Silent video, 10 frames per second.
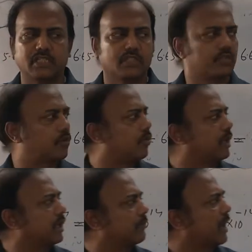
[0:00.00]
So
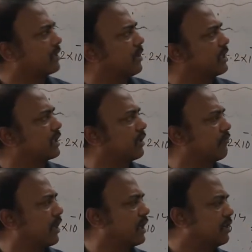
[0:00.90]
in mathematical
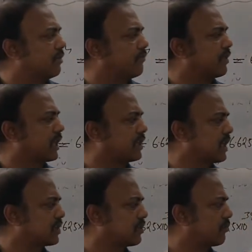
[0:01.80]
way we can
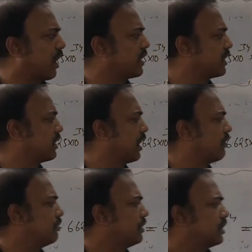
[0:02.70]
just write it
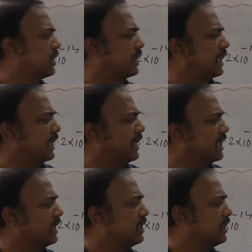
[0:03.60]
down that
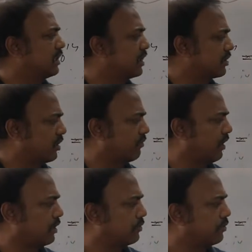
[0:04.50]
E is
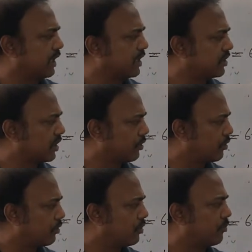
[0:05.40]
equal to
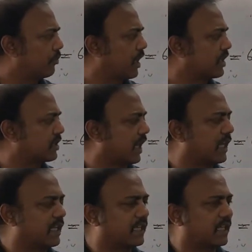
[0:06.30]
E0 plus
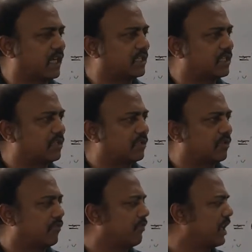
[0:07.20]
kinetic energy,
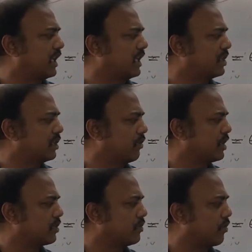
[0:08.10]
where E0
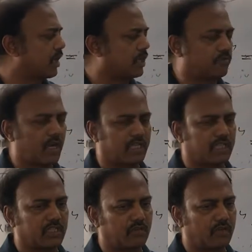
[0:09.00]
is known as what?
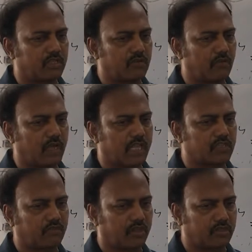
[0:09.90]
E0 is known as
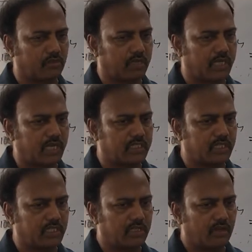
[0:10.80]
threshold
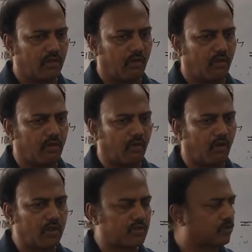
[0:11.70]
energy, or
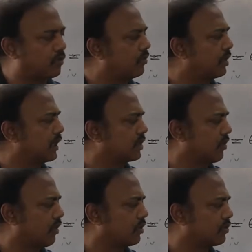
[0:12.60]
also it is
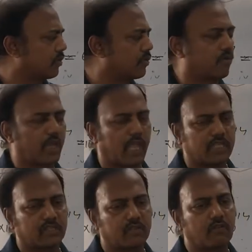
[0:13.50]
also known
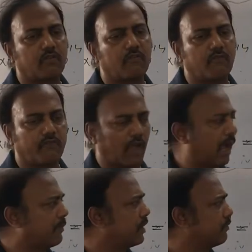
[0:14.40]
as,
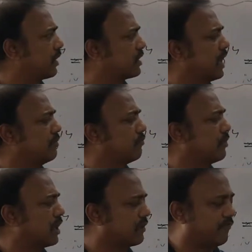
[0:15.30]
what is that?
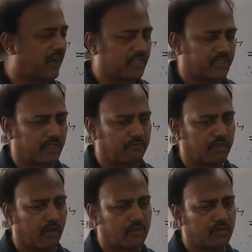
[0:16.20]
Work function. We
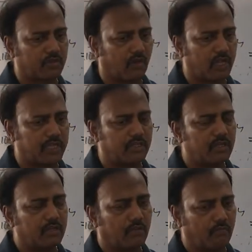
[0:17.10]
also call it
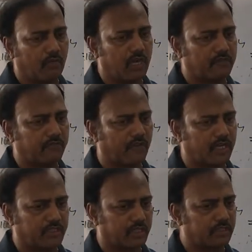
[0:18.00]
work
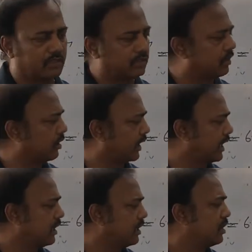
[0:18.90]
function.
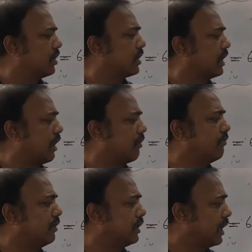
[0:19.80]
Okay.
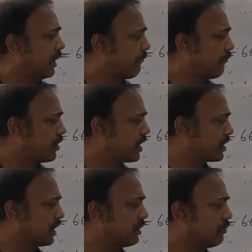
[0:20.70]
Now, if we
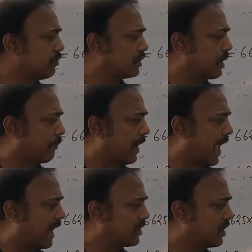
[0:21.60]
just use the
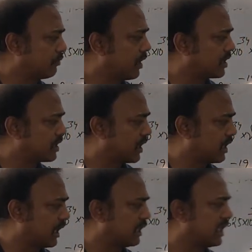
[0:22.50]
Planck's
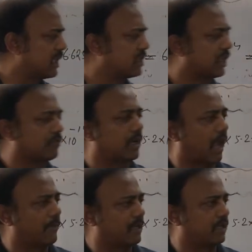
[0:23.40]
equation in this
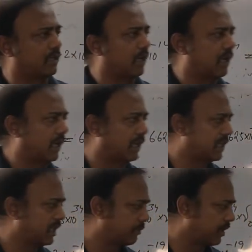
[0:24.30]
in
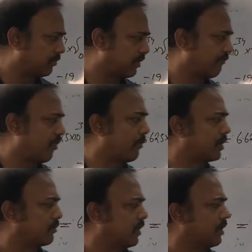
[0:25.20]
this particular format
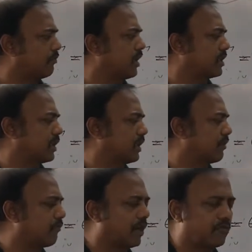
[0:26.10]
of the equation, then
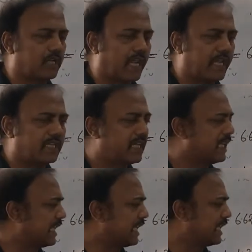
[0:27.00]
what we will get?
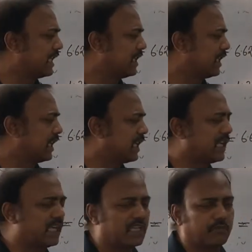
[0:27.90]
E
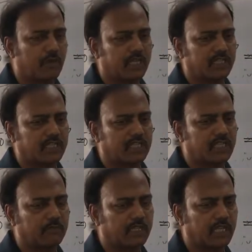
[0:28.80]
is what? It's
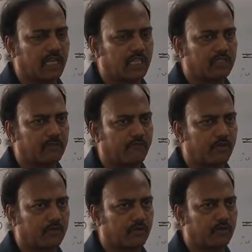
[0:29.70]
nothing but the energy of the
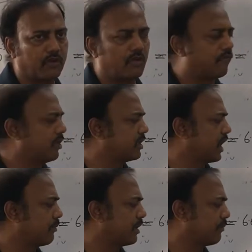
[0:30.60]
photon, which
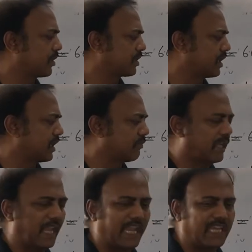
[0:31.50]
can be represented
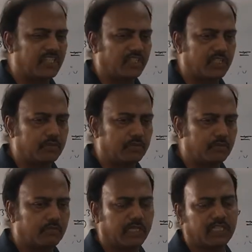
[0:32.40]
by h nu.
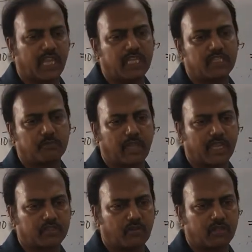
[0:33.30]
What is h?
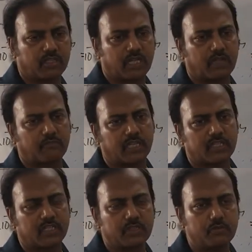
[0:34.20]
Planck's constant. What is
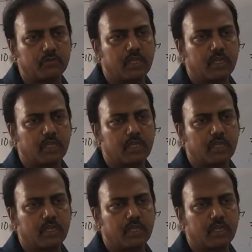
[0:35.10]
nu?